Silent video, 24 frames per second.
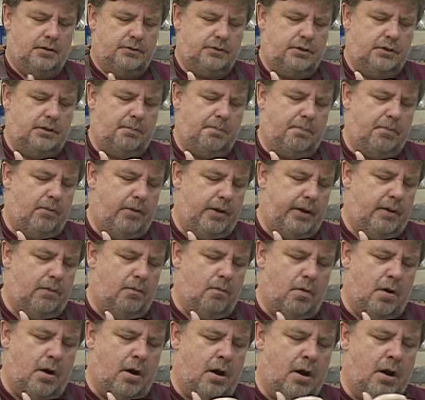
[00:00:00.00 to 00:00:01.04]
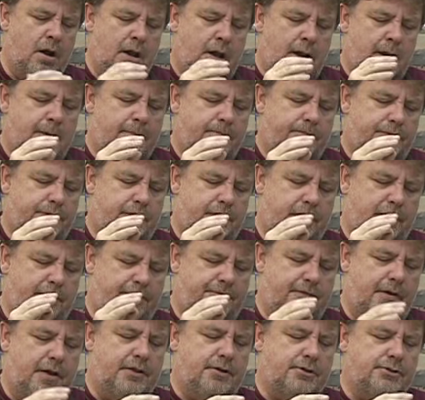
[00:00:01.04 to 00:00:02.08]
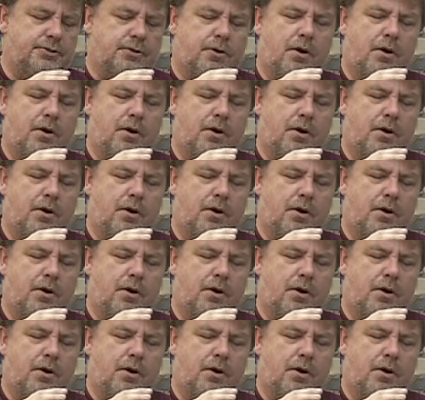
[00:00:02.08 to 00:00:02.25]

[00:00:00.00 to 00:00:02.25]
to the point where the feathers